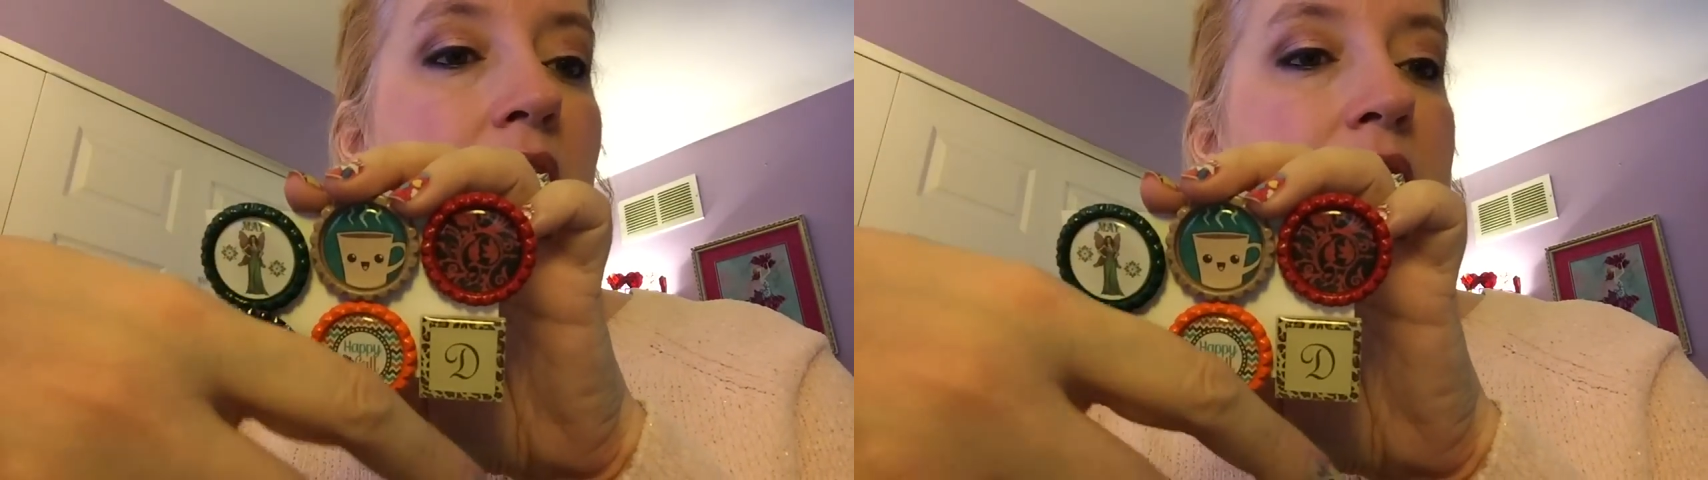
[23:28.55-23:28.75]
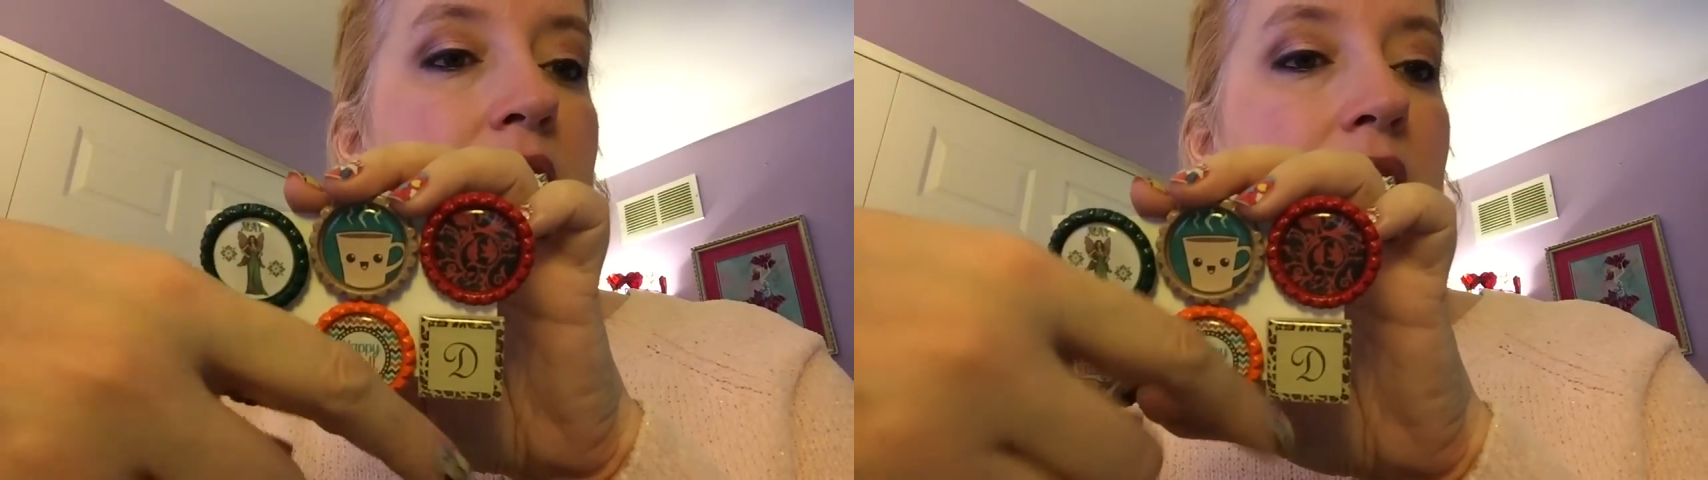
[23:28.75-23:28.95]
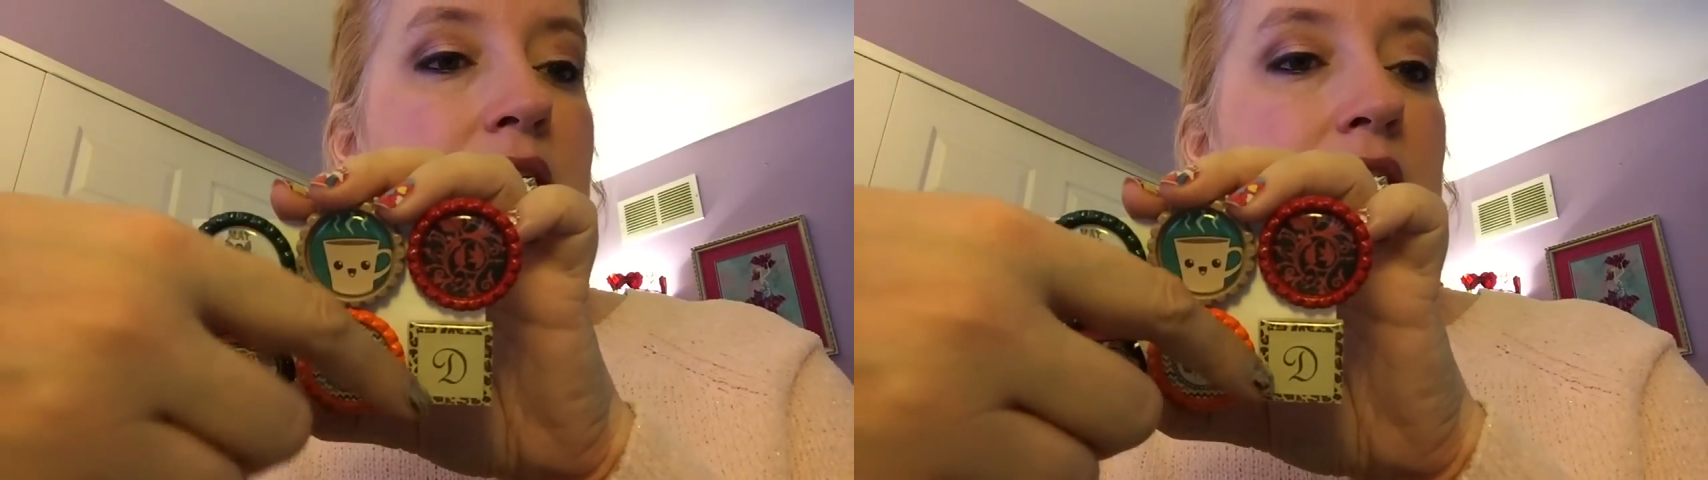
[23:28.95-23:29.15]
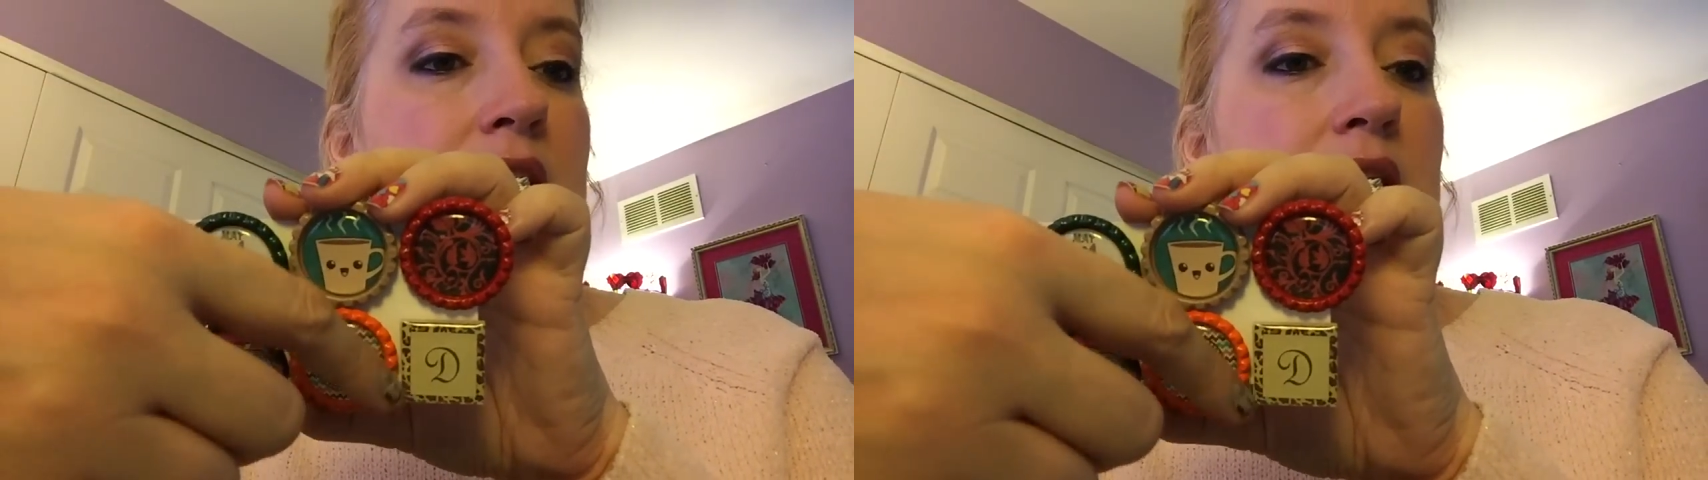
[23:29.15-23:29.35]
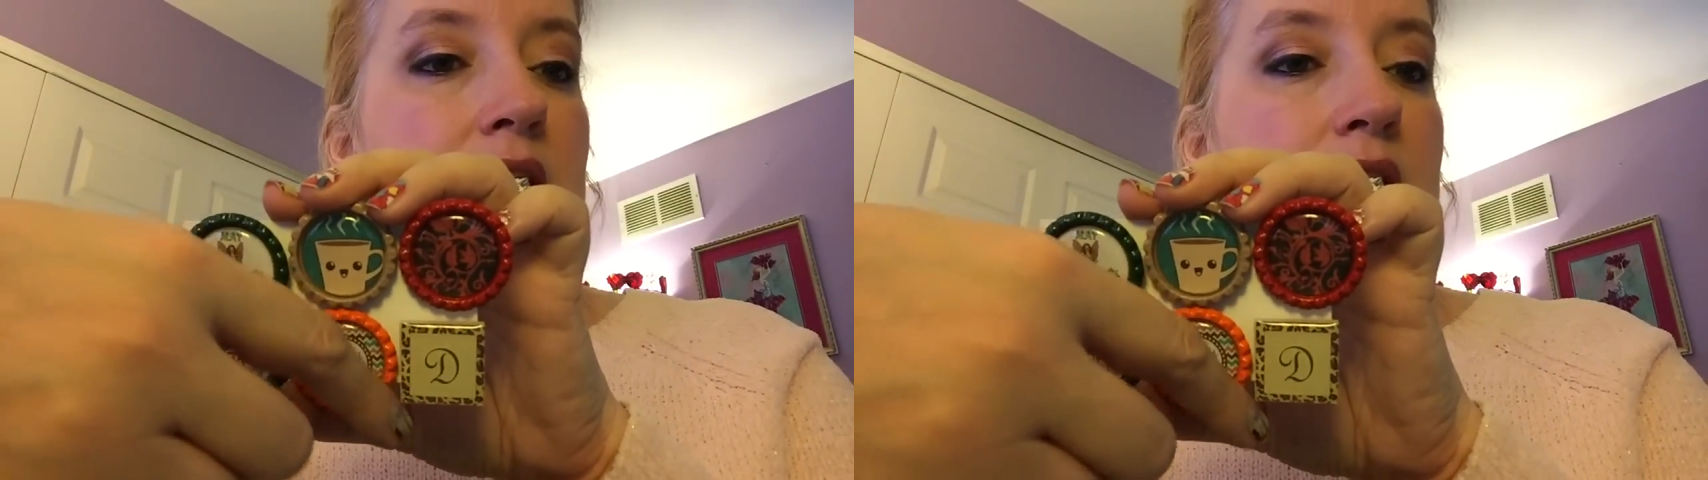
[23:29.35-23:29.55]
And then I did
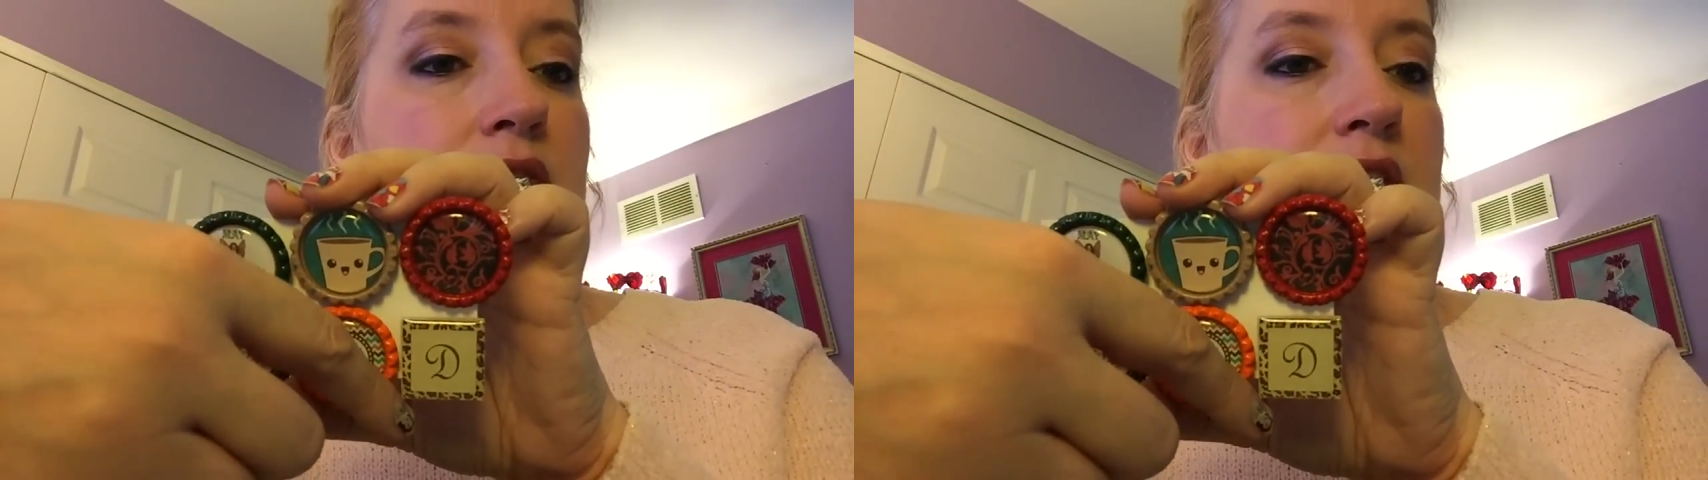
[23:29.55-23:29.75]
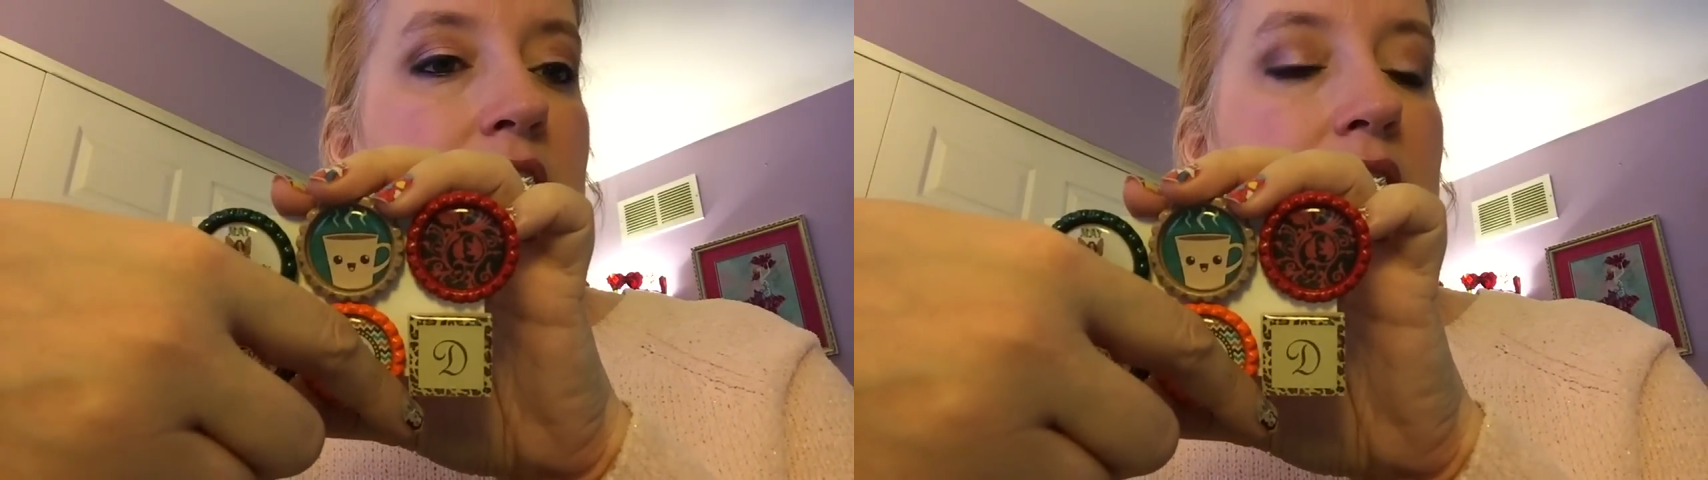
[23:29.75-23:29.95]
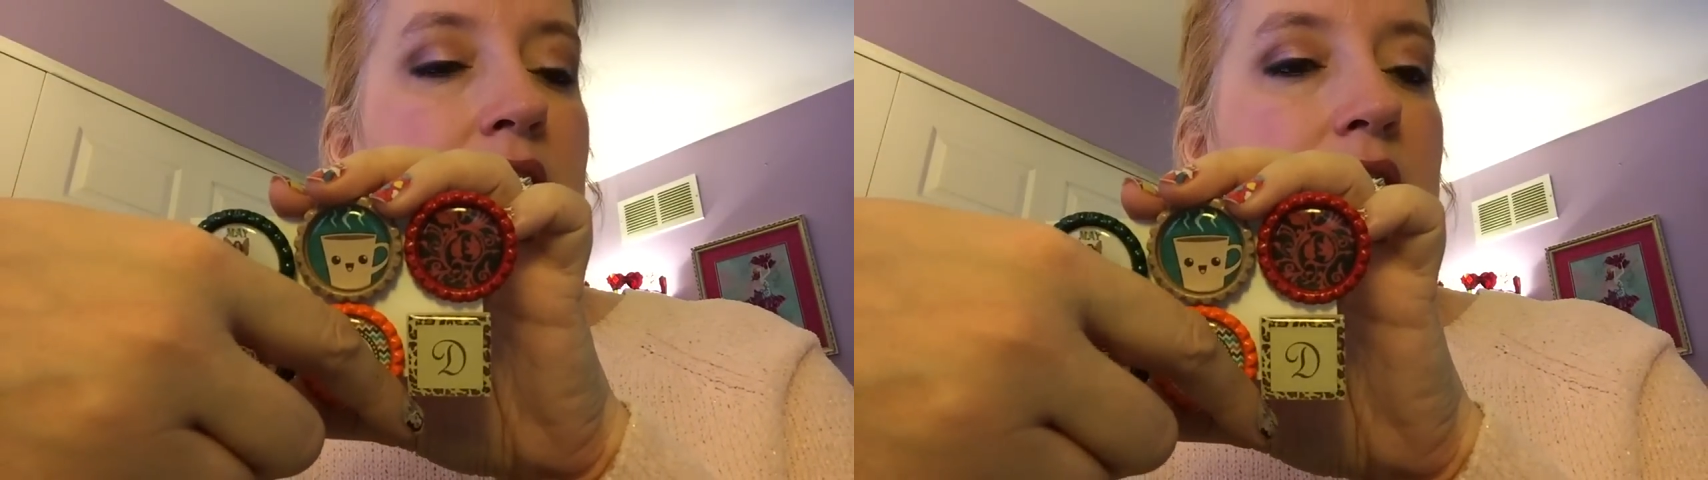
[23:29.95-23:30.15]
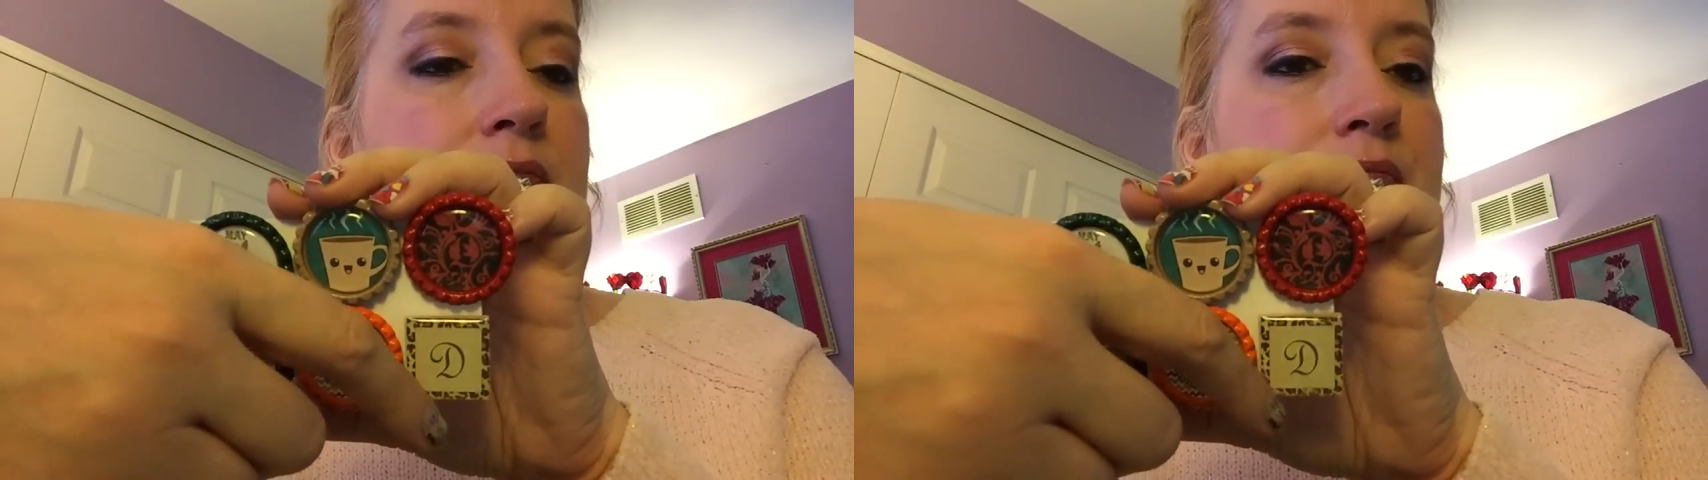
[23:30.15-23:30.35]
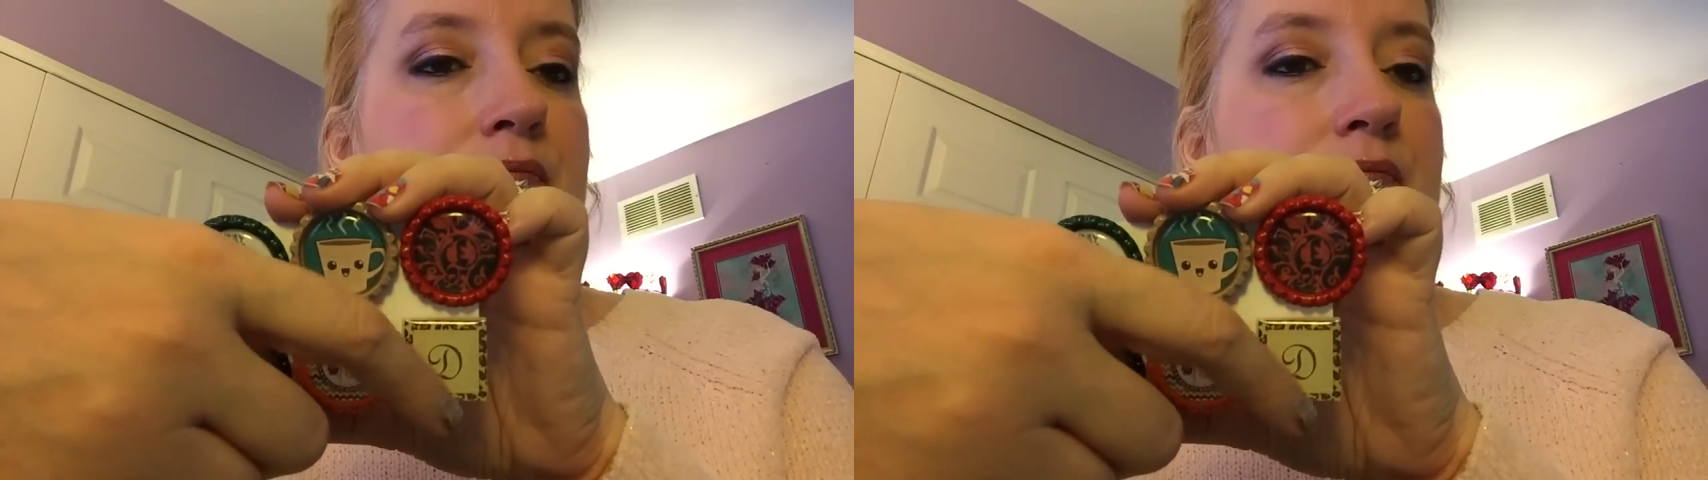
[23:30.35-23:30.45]
get the letter D in the...